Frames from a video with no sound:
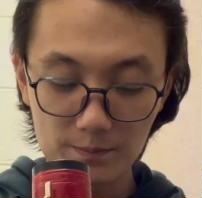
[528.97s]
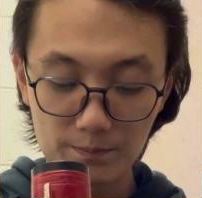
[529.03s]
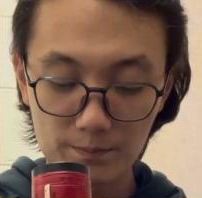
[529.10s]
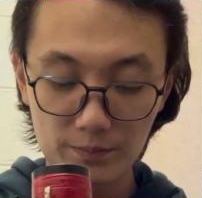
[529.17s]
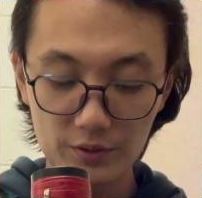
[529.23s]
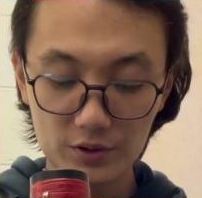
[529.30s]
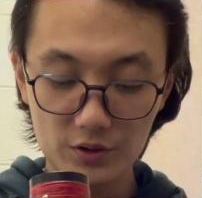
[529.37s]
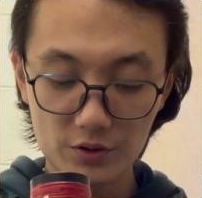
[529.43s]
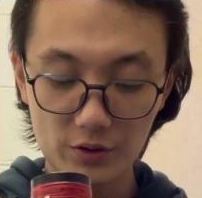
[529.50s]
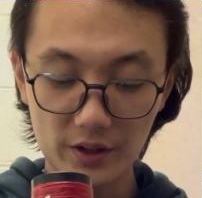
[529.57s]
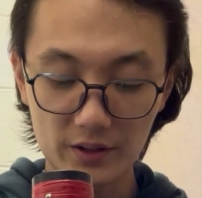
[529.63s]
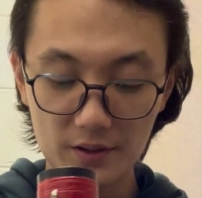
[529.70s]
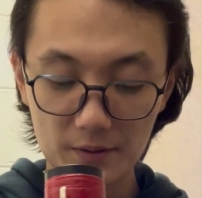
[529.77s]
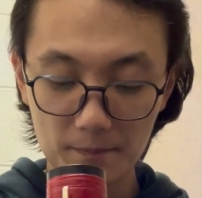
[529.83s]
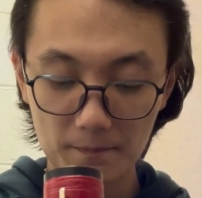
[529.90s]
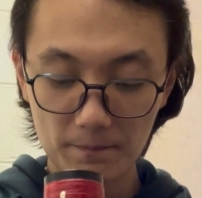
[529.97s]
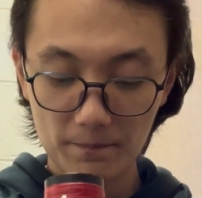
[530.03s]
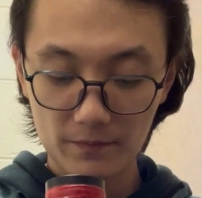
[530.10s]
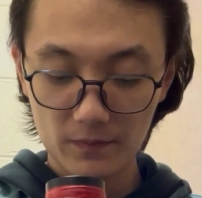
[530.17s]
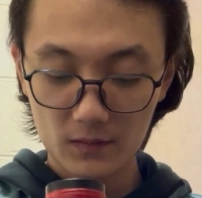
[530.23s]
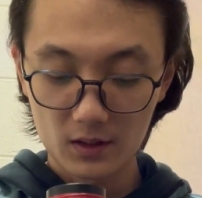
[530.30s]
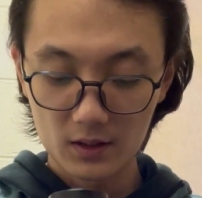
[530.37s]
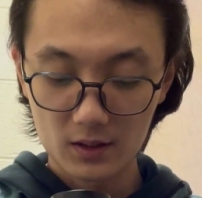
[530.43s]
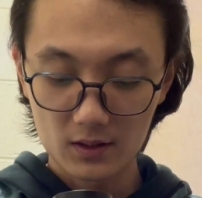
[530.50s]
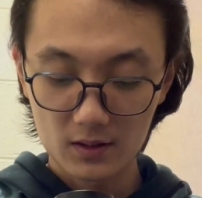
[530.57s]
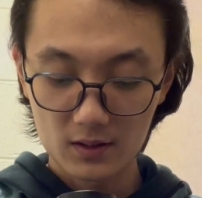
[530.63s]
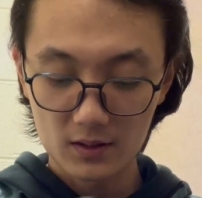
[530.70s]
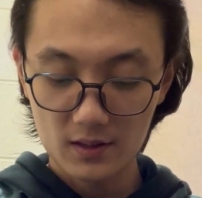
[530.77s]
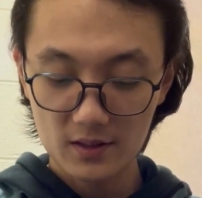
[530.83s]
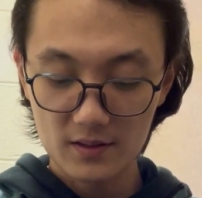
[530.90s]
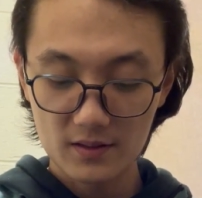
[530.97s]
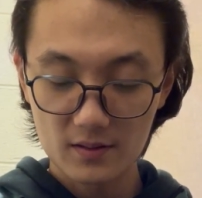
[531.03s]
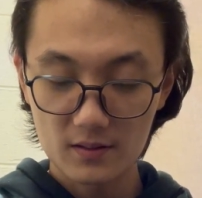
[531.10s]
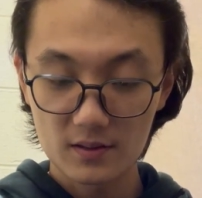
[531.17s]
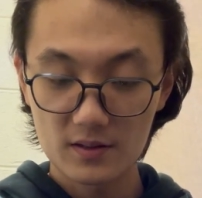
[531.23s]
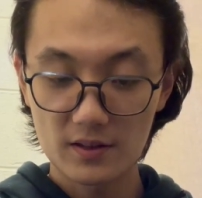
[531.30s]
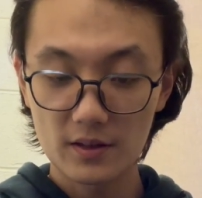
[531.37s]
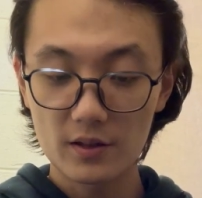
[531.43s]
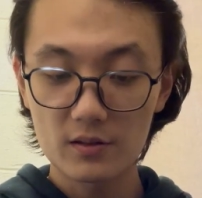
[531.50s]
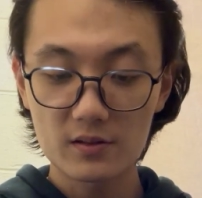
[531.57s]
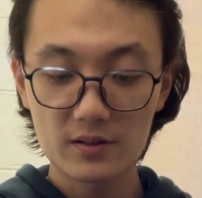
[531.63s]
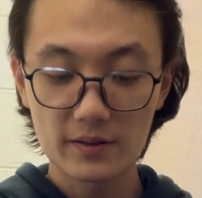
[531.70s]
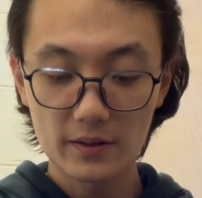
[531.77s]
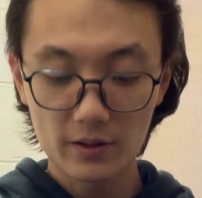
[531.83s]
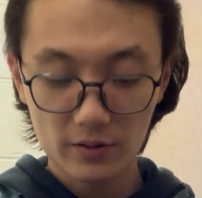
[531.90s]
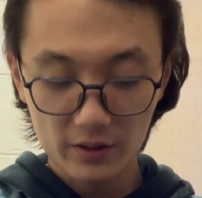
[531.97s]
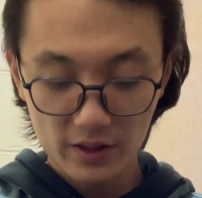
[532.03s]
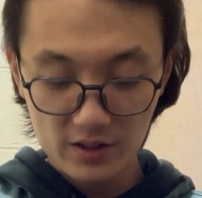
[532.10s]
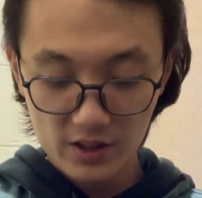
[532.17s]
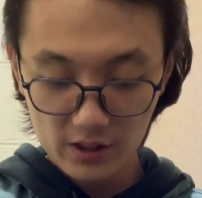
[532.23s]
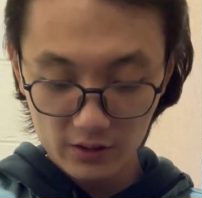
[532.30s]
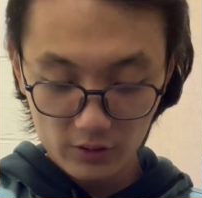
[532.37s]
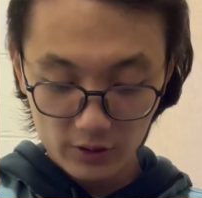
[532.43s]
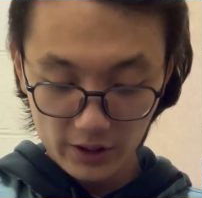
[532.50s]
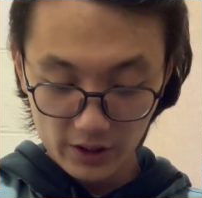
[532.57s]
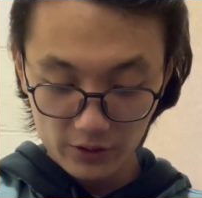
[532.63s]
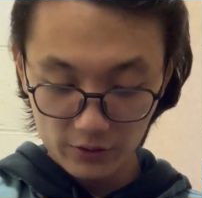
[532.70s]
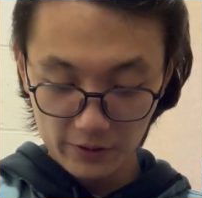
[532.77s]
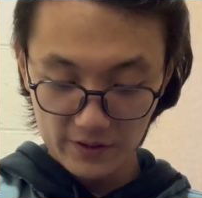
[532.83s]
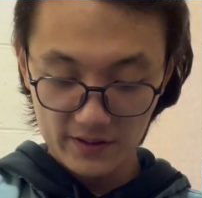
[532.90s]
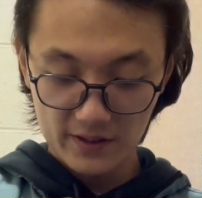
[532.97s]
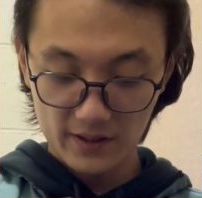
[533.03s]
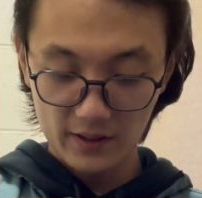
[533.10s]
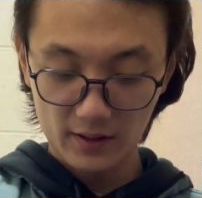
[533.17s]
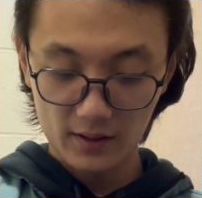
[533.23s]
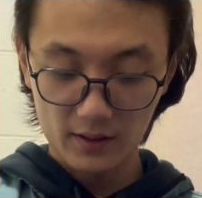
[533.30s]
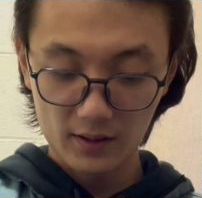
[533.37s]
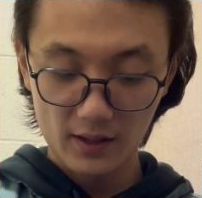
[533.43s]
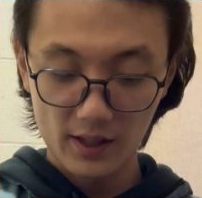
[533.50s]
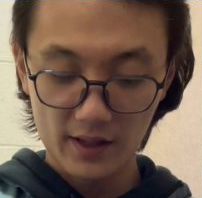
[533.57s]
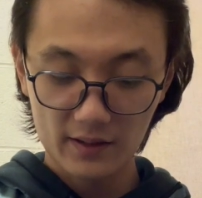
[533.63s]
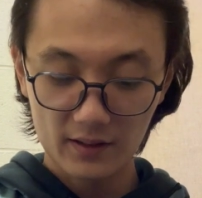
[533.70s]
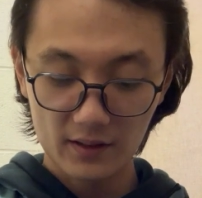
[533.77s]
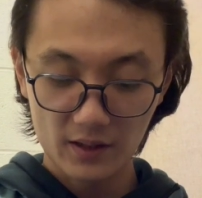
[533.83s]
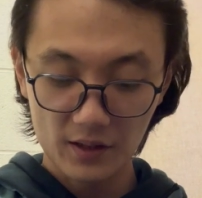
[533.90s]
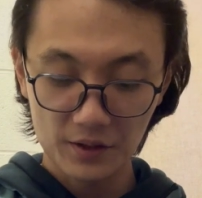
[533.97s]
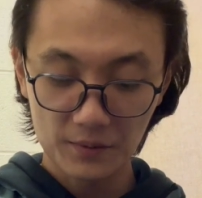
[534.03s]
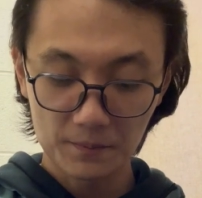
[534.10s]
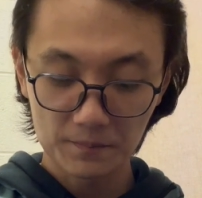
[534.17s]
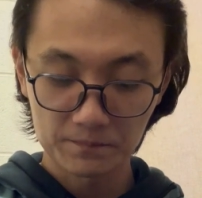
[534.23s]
boot joint. Just still slowly, gently twist it in.